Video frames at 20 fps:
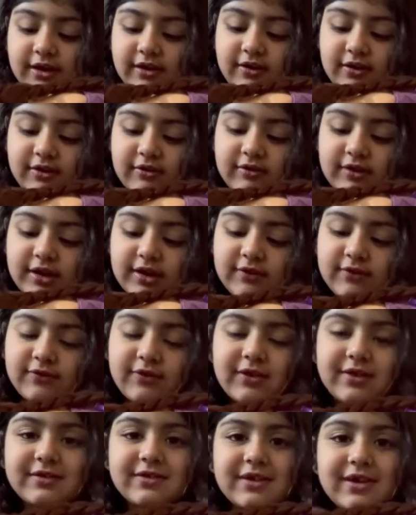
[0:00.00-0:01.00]
Already
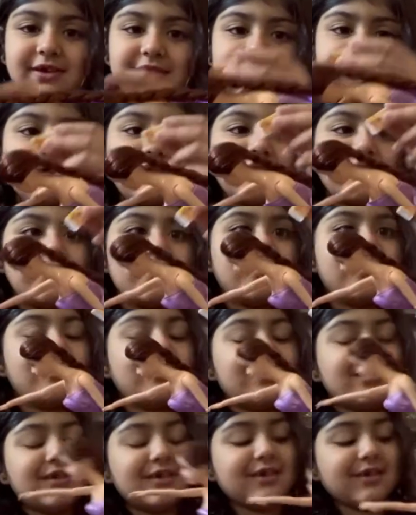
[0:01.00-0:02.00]
fall down.
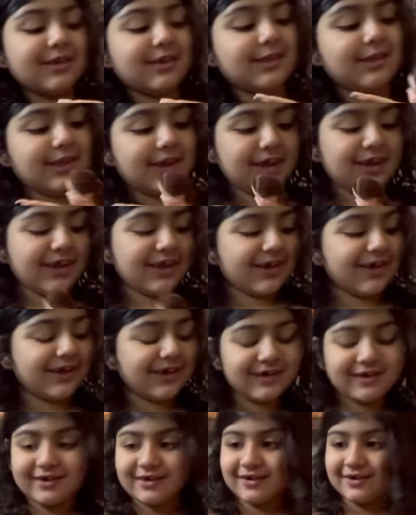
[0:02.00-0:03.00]

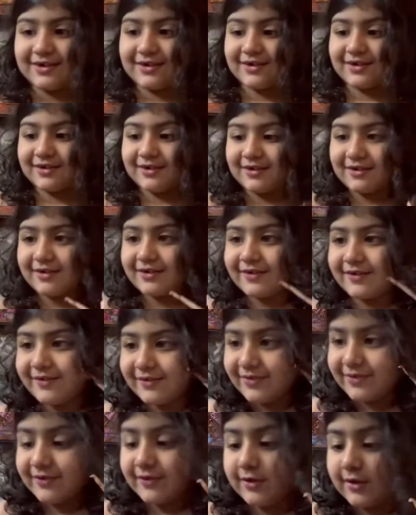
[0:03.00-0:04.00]
Guilty.
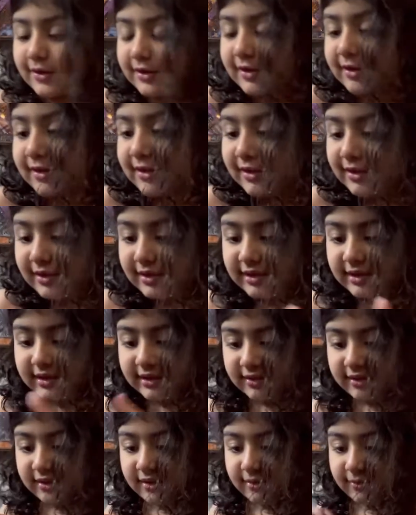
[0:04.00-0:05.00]
Fall down and stay
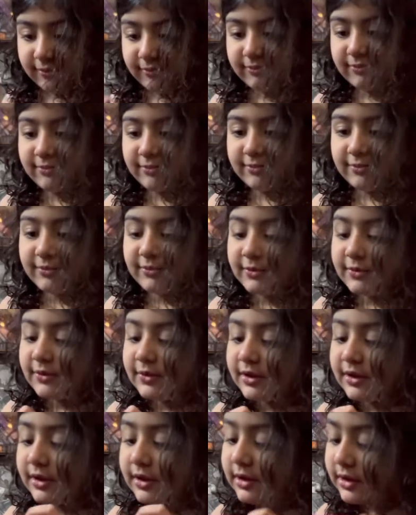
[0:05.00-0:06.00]
down.
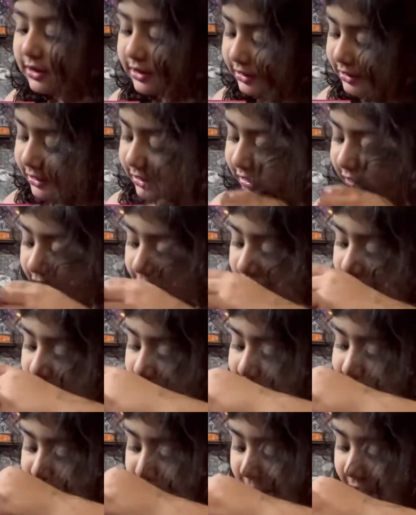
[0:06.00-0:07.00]
Again,
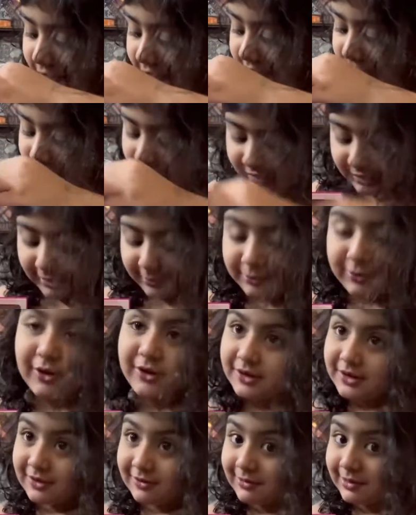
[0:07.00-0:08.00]
let's put it, and I'm
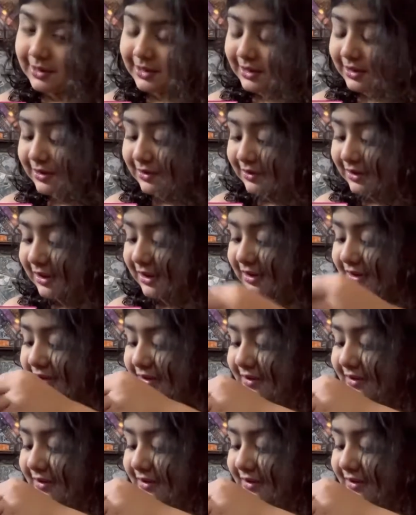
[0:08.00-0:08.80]
not using it, okay?